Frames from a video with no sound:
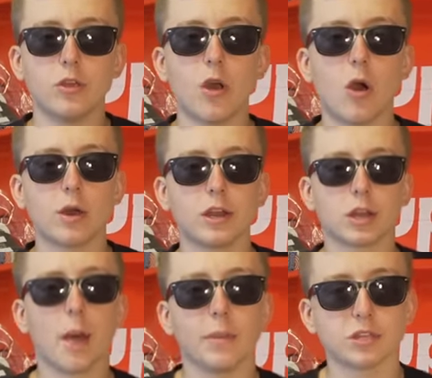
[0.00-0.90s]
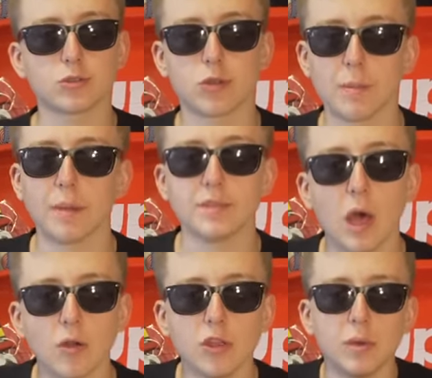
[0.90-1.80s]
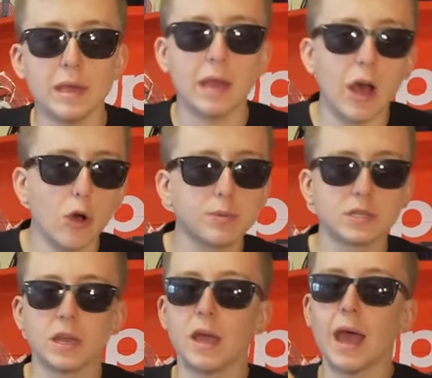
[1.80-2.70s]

y'all gotta comment, like, subscribe. I'm telling you, it helps.